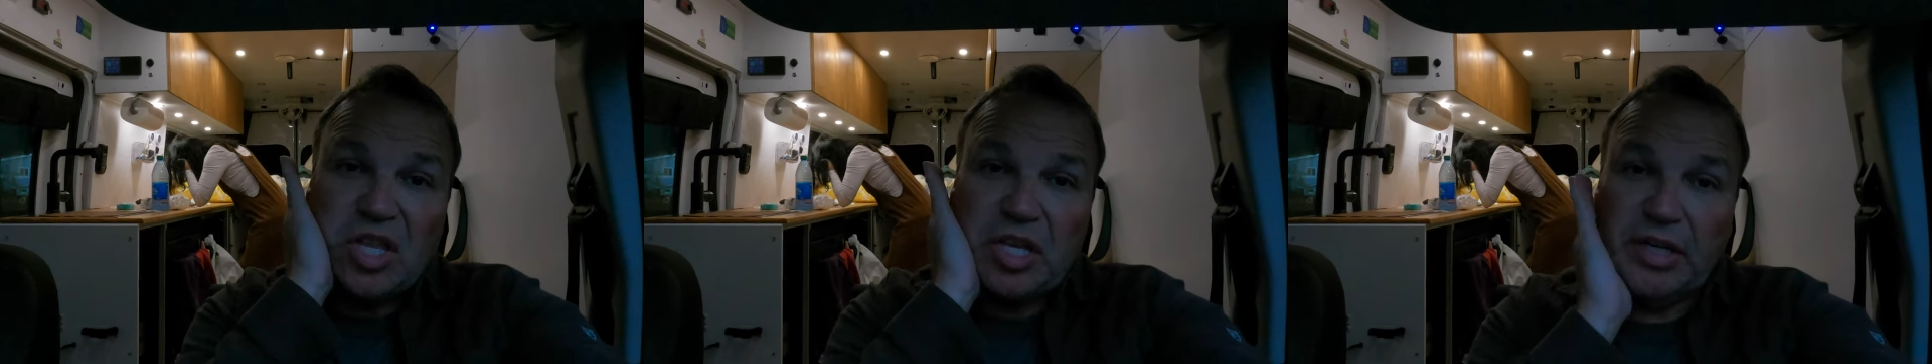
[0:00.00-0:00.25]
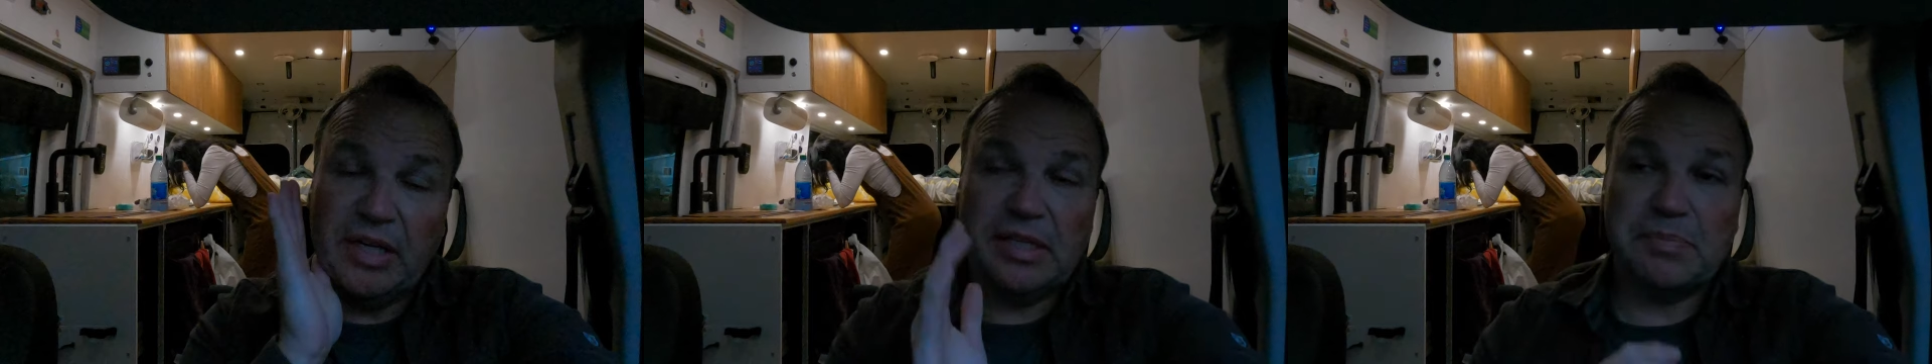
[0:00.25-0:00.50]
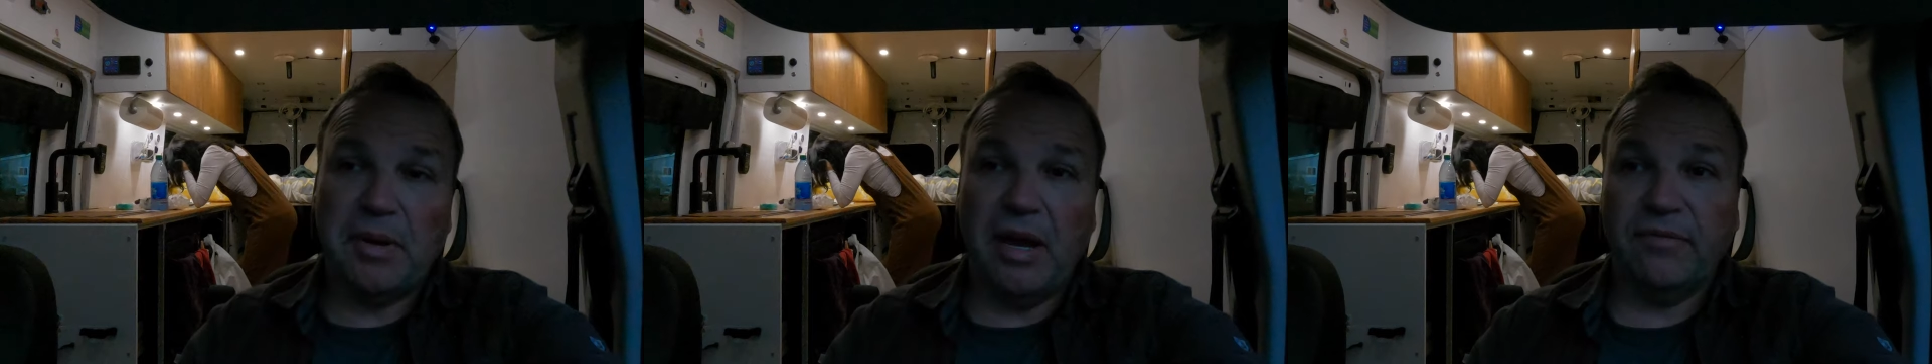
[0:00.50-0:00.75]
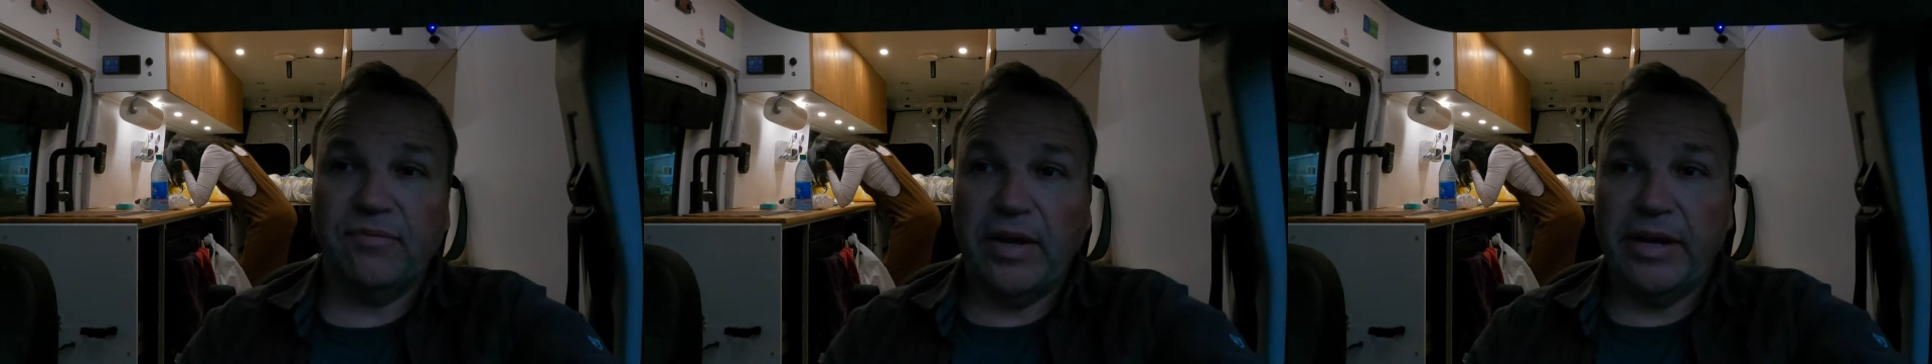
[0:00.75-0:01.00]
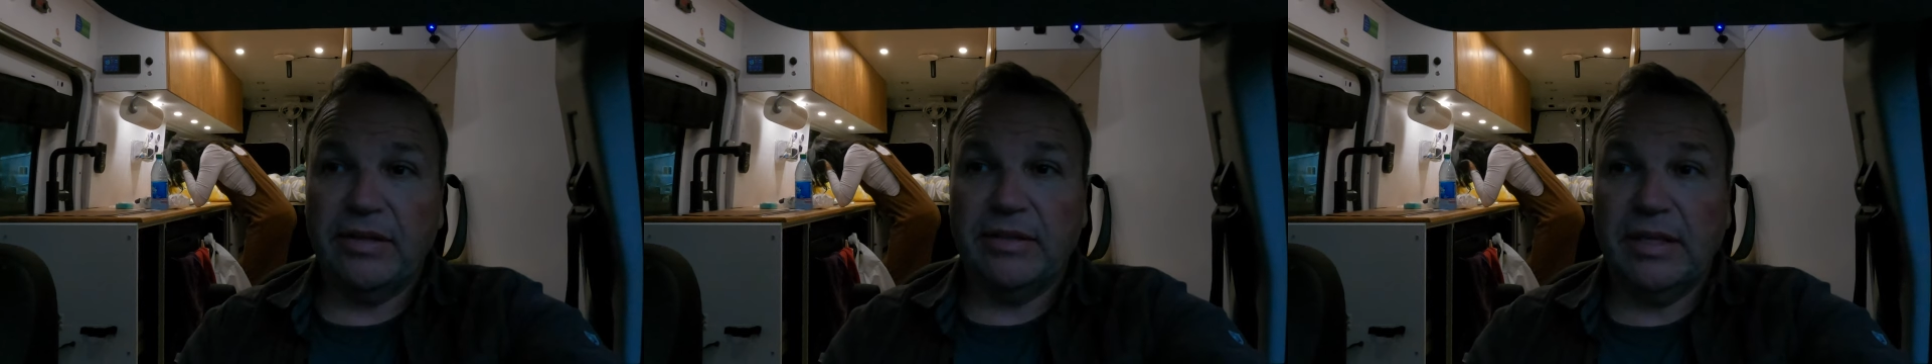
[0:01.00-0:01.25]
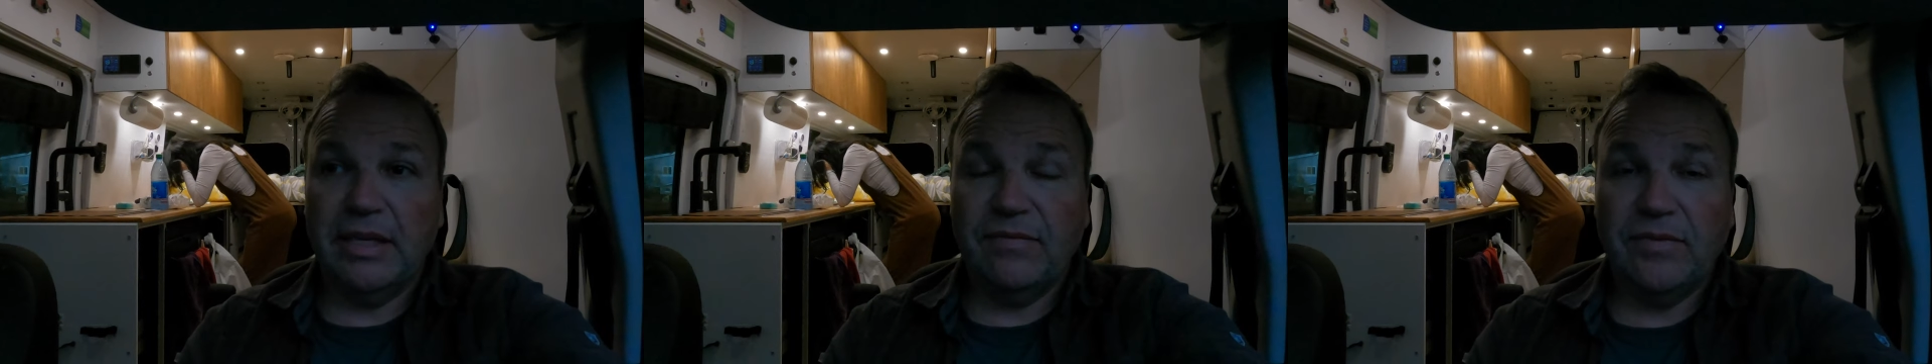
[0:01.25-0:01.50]
They had a nice bonfire in
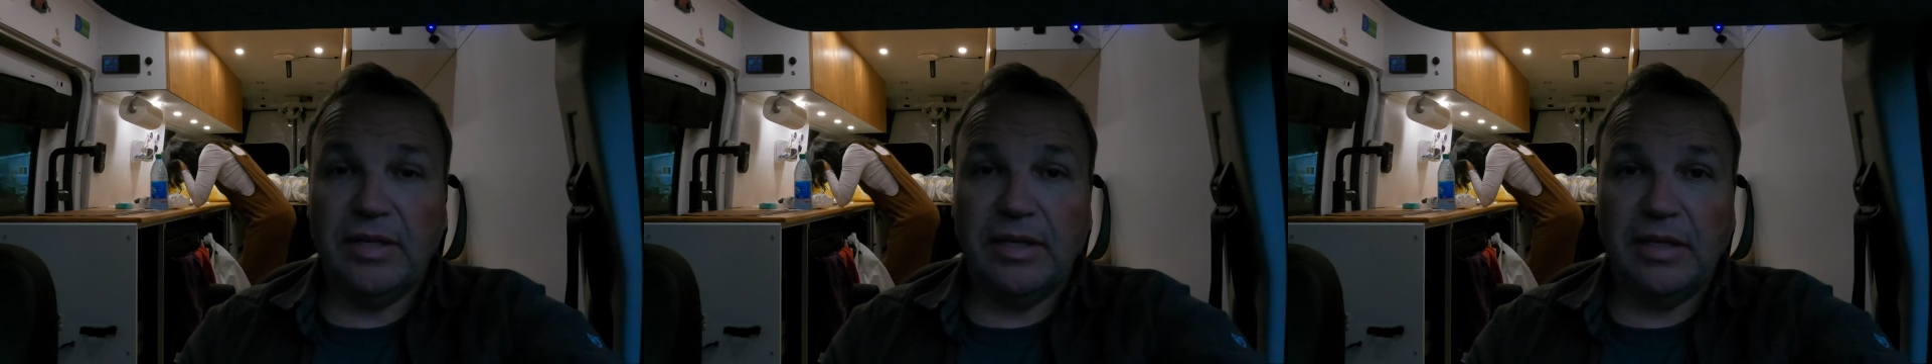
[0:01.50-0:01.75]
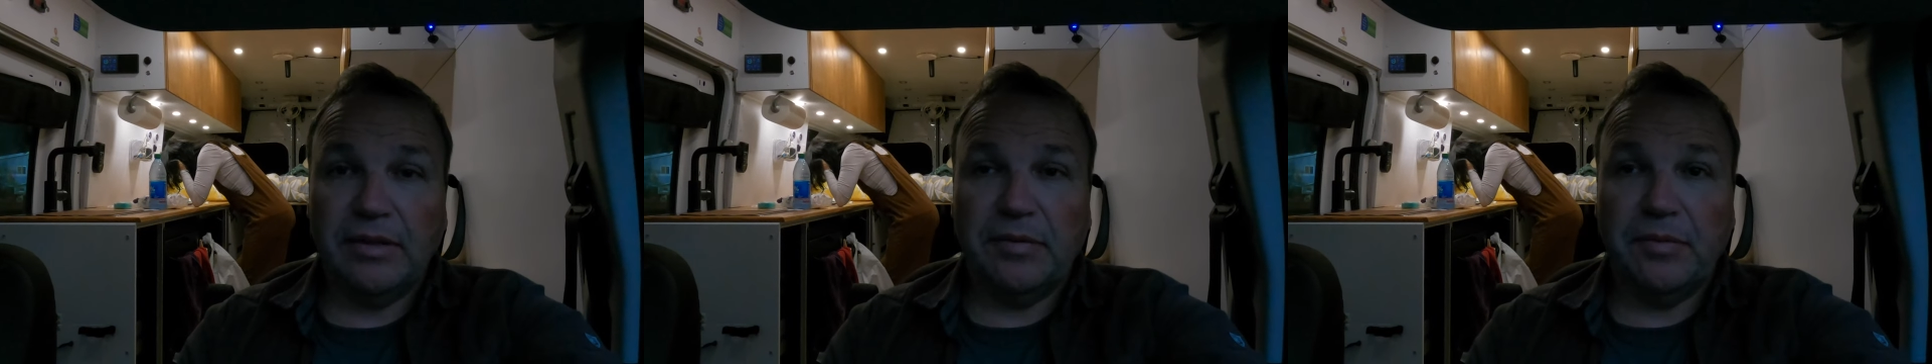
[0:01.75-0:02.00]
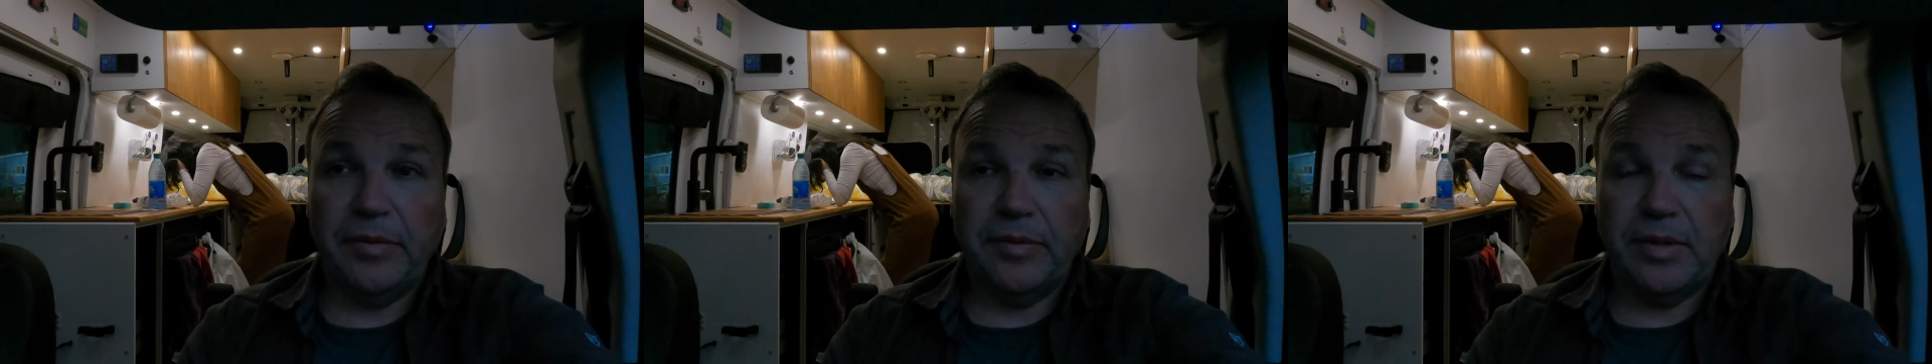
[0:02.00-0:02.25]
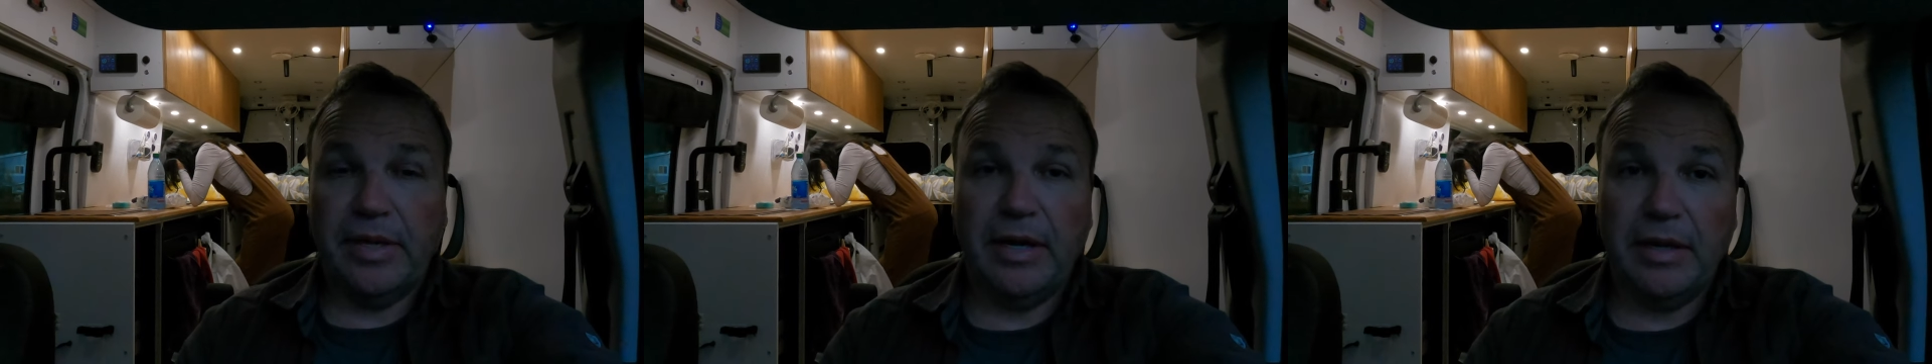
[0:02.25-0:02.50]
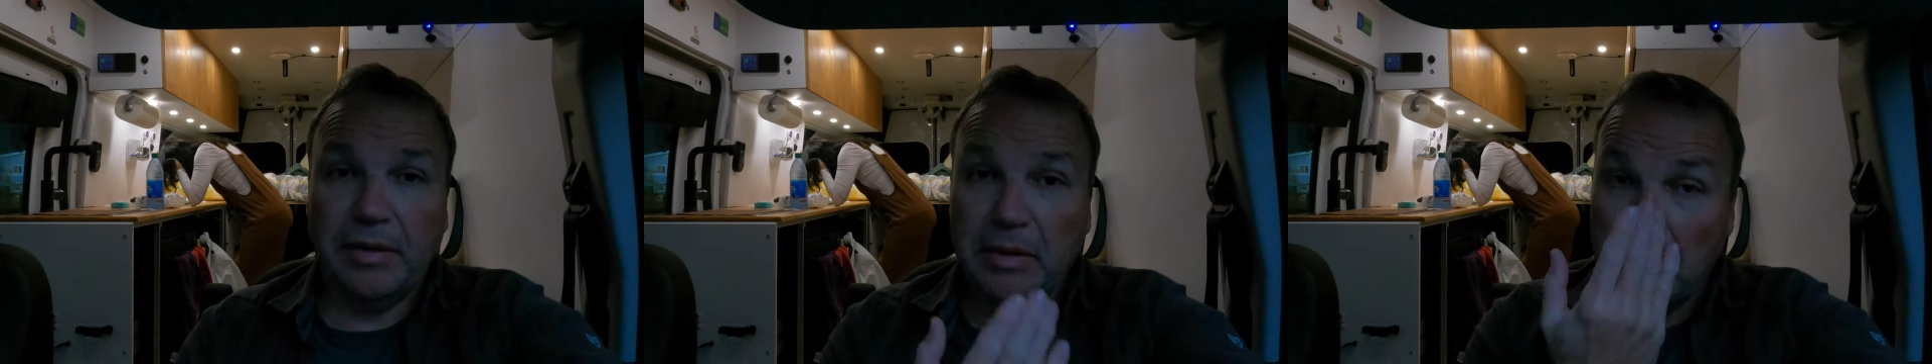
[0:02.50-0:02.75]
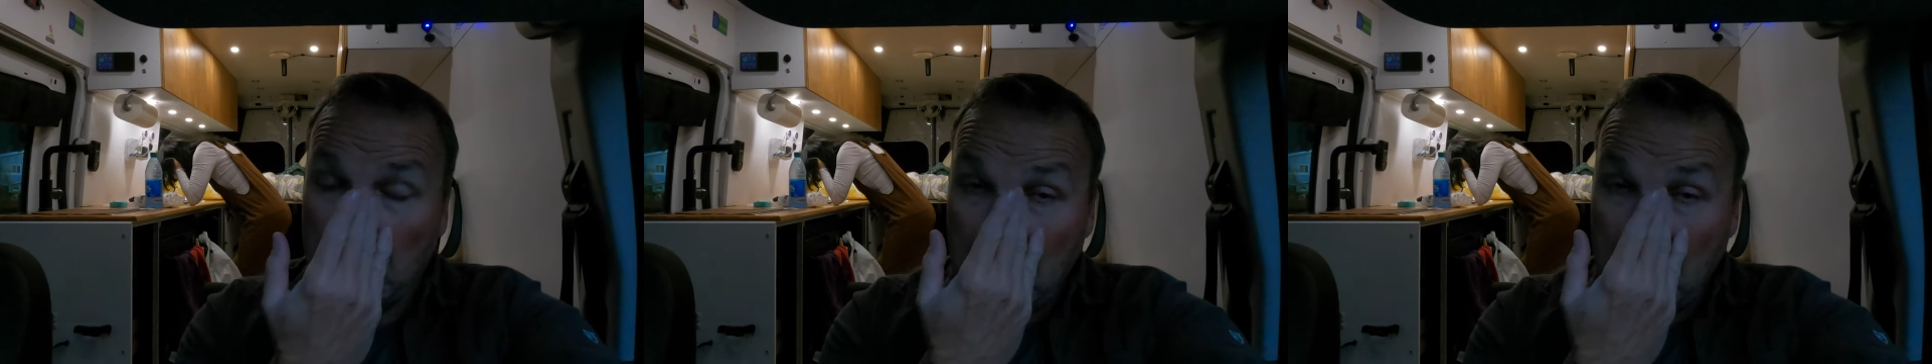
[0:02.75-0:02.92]
the evening and we were there.